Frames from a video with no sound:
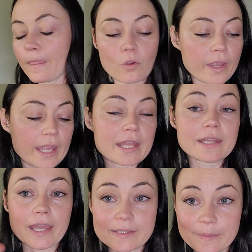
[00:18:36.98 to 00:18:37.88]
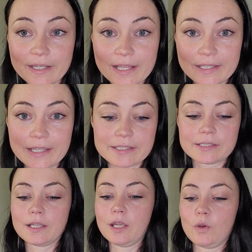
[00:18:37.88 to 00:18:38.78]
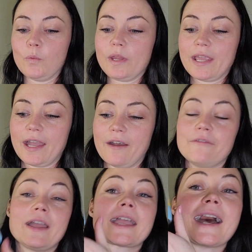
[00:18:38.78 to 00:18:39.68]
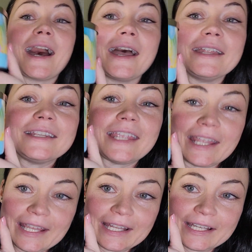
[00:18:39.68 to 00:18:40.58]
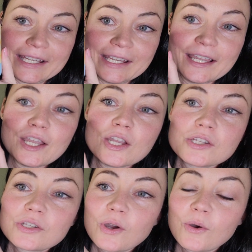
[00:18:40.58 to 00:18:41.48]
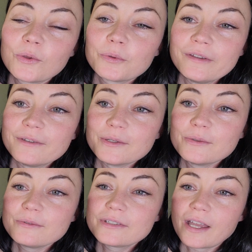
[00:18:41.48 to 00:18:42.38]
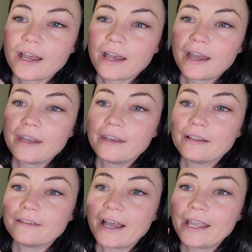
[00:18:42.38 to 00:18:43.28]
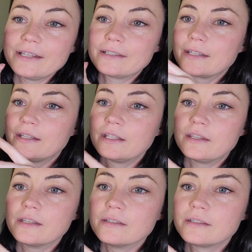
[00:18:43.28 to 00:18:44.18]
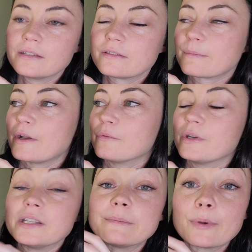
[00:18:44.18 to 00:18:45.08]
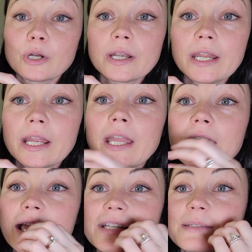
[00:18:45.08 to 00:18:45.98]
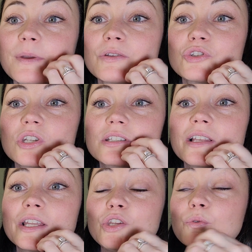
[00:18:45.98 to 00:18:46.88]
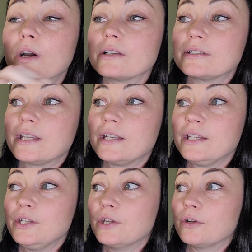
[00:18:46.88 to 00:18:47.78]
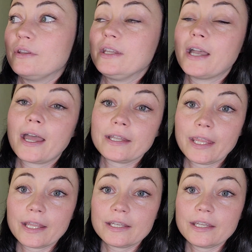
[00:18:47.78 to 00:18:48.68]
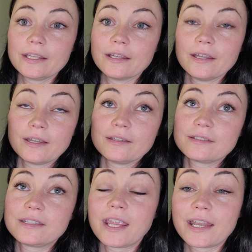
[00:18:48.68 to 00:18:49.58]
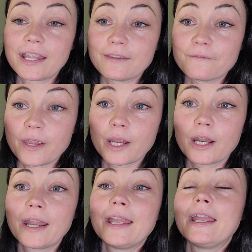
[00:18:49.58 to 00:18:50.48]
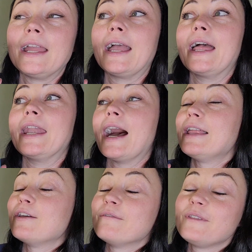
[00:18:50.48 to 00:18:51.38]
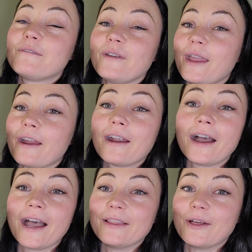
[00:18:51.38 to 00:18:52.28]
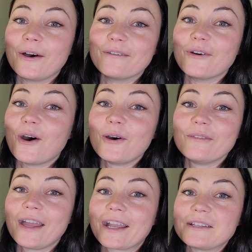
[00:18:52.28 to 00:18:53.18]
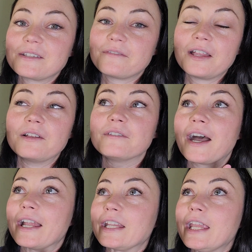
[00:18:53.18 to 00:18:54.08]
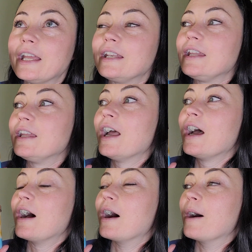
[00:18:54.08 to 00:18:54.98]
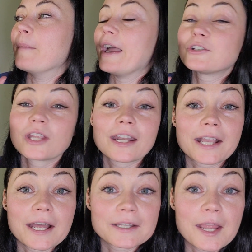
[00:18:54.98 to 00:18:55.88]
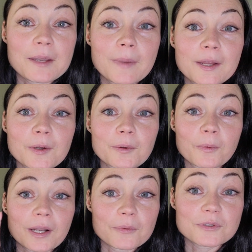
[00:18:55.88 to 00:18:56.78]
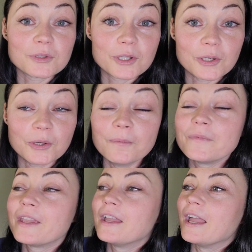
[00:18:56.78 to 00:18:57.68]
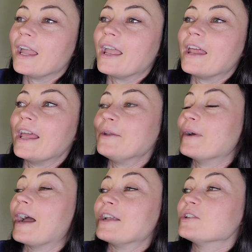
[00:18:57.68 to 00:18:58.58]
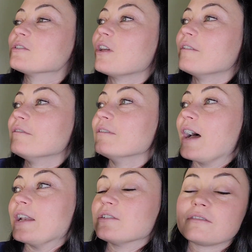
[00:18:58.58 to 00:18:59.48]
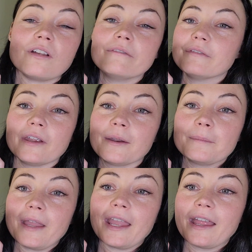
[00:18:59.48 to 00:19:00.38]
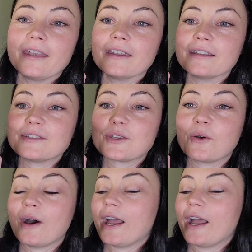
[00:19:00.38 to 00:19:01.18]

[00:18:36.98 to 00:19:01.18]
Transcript: Okay, and last but not least, we have cotton candy. So the reviews online said that this smell, when it's burning, it smells just like you are standing near the cotton candy stand at the fair. And I love the fair. I love all of that kind of stuff. I love cotton candy. I actually had a cotton candy maker when I was little. And anyway, I just love the fair. And so